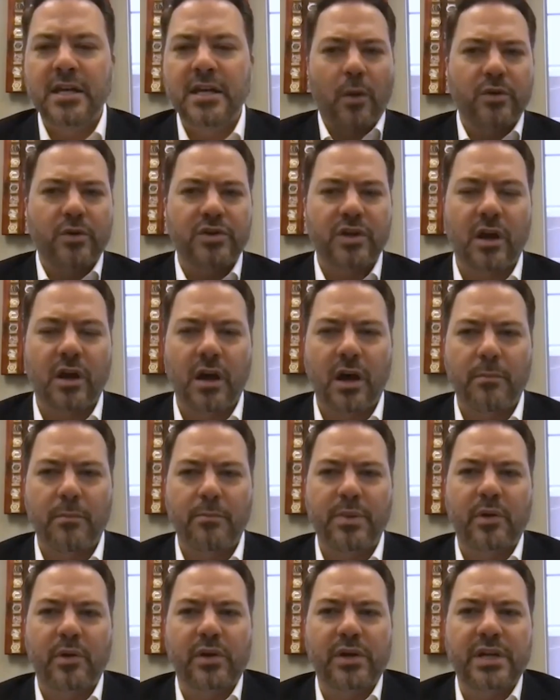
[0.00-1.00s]
There was a
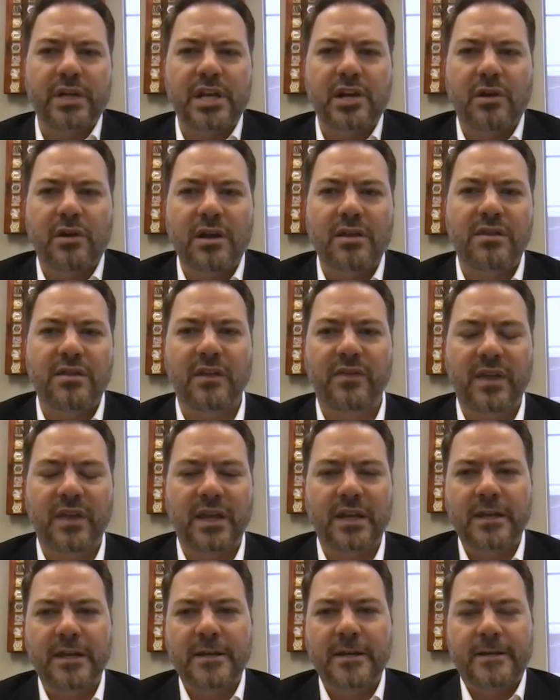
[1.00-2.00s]
bill in here, I think,
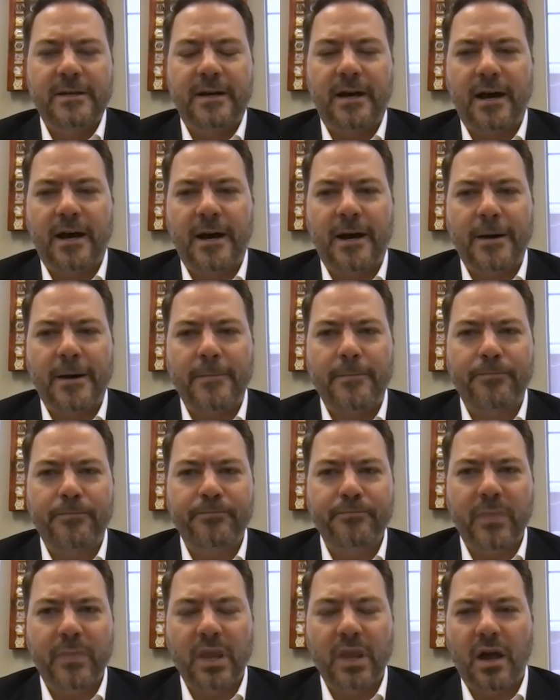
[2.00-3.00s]
that
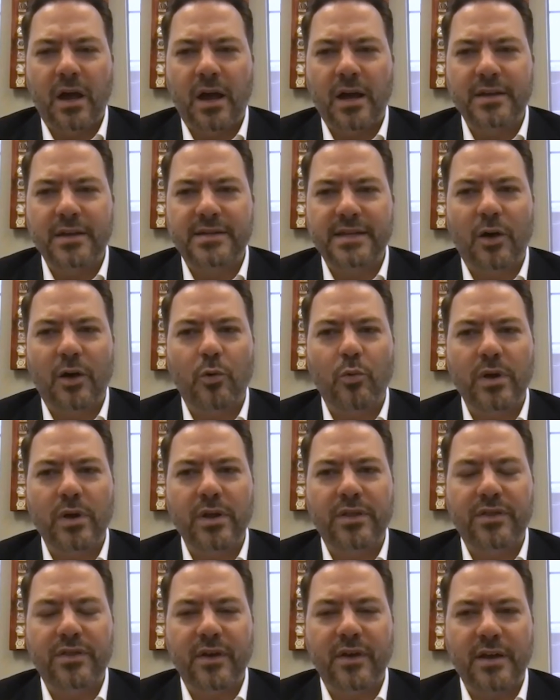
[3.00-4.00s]
dealt
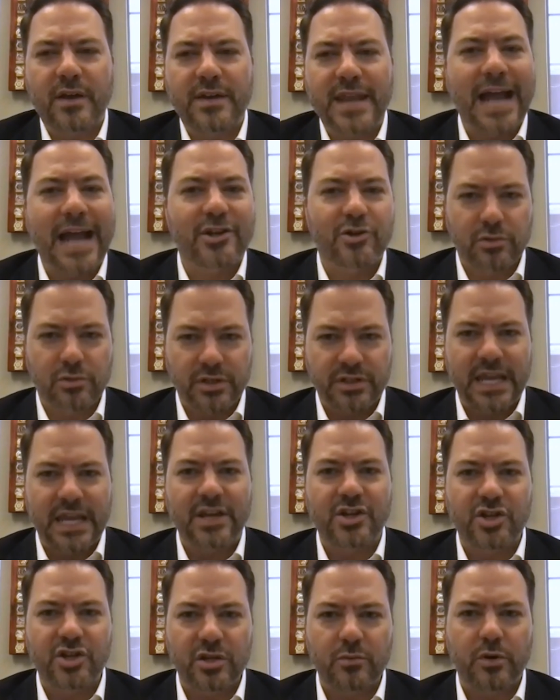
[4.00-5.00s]
with
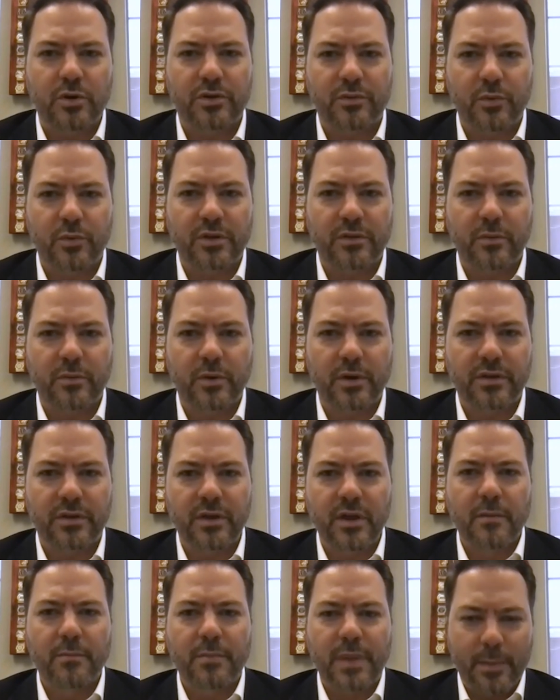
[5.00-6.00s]
naturalization,
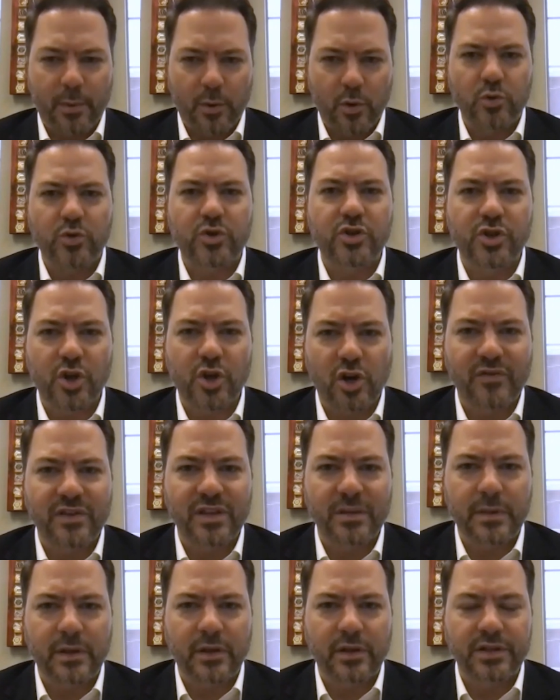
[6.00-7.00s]
with people who serve
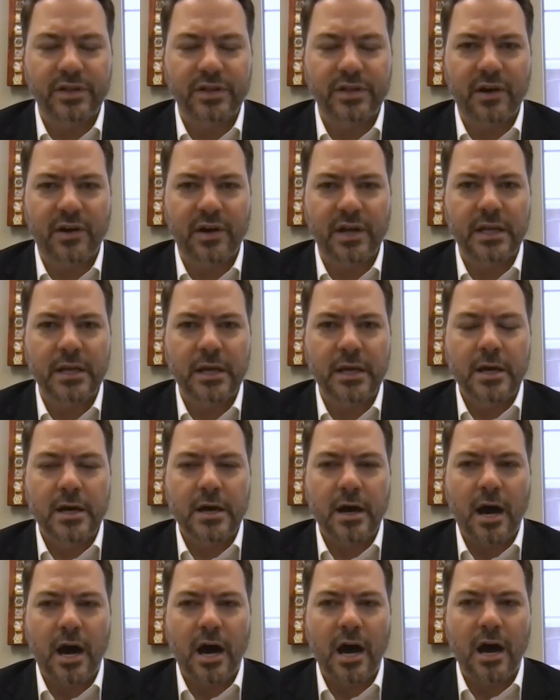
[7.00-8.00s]
in the military,
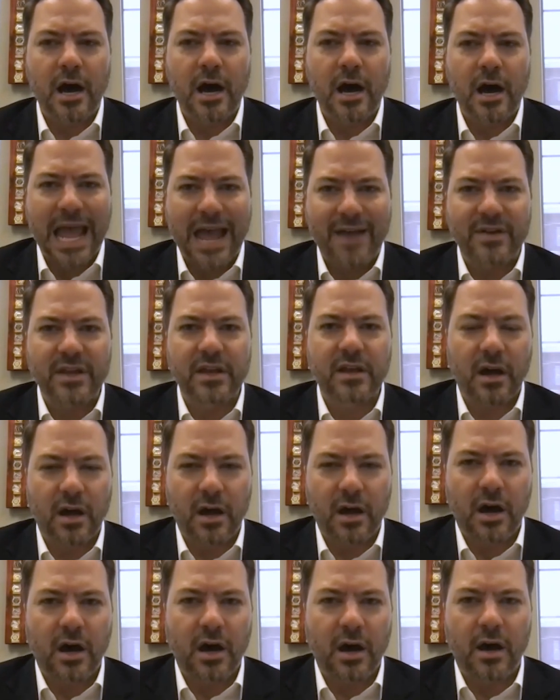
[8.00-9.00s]
having
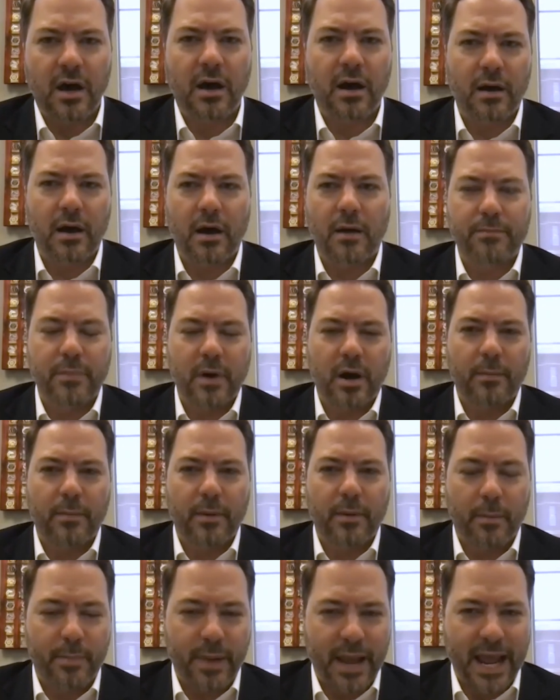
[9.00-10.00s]
a
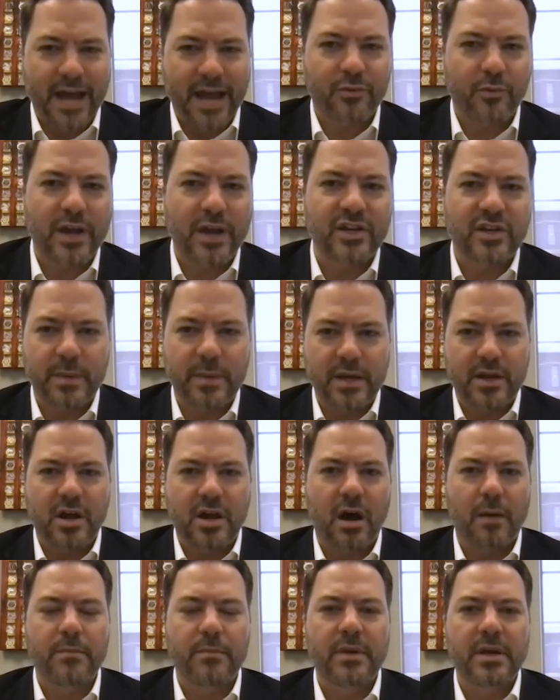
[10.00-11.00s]
pathway to
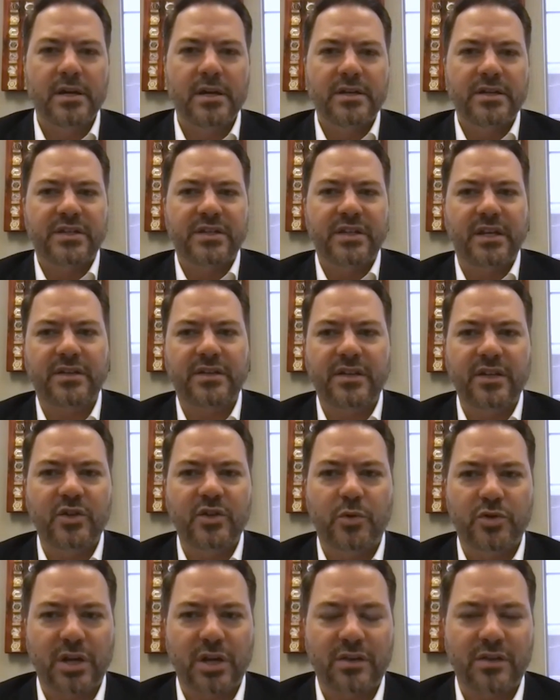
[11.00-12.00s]
become
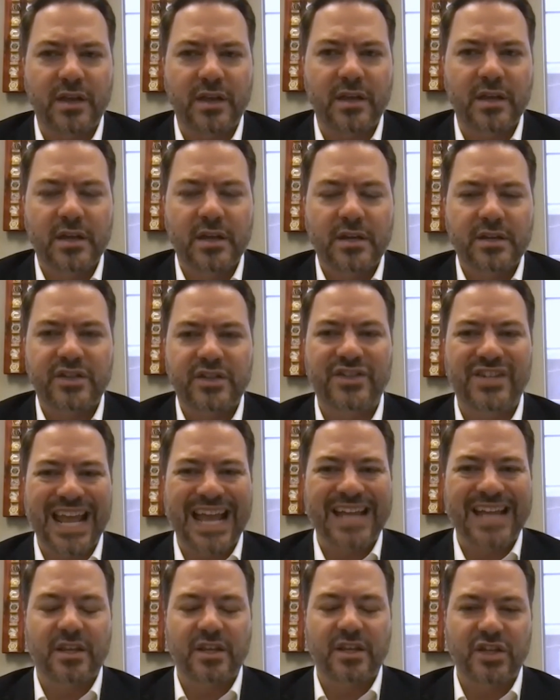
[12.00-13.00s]
citizens, which I think
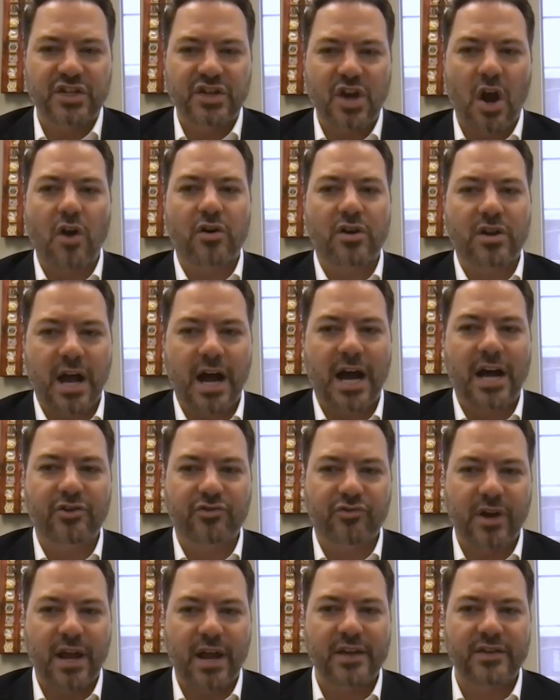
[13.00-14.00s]
stands in stark
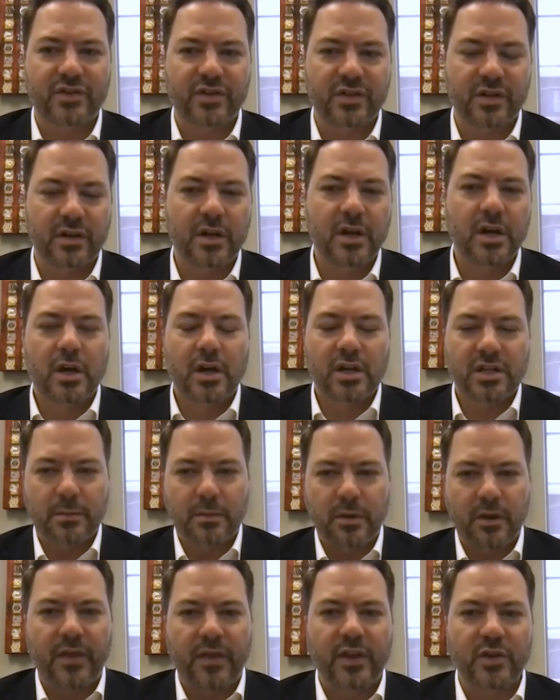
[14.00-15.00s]
contrast to
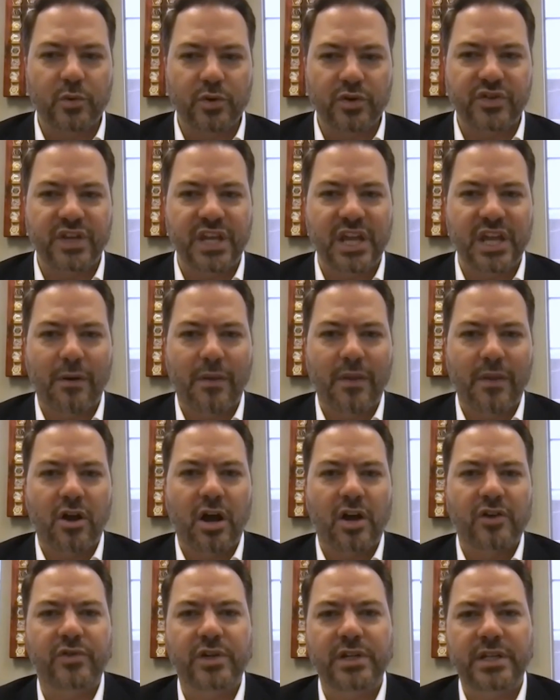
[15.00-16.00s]
some of the things we're seeing around the
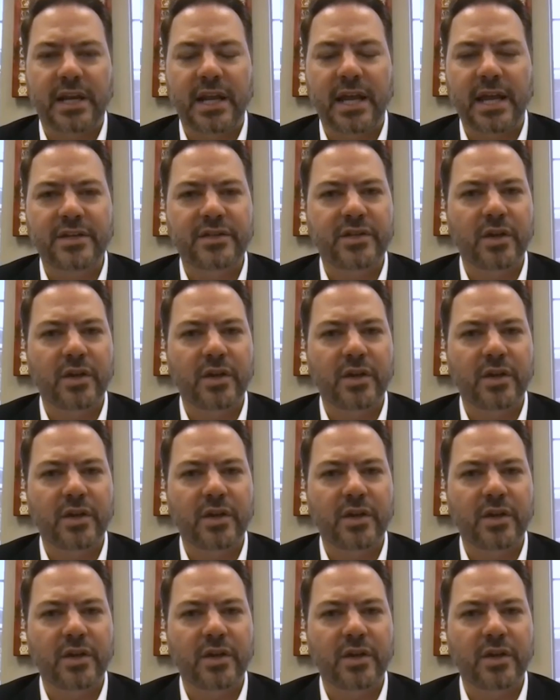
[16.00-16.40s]
country today.